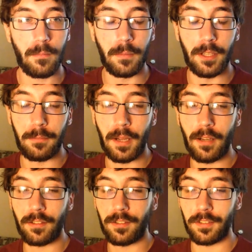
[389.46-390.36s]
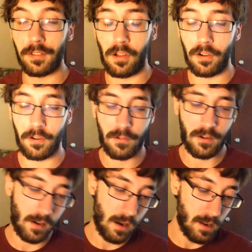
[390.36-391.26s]
Mint pouches and
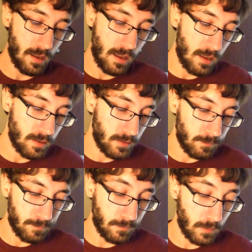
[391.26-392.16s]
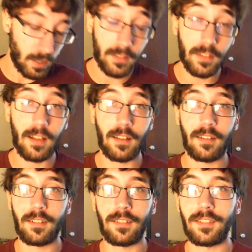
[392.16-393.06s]
Longhorn. It's
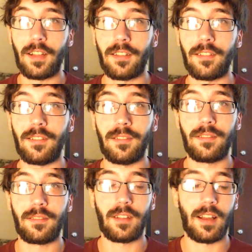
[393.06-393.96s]
nothing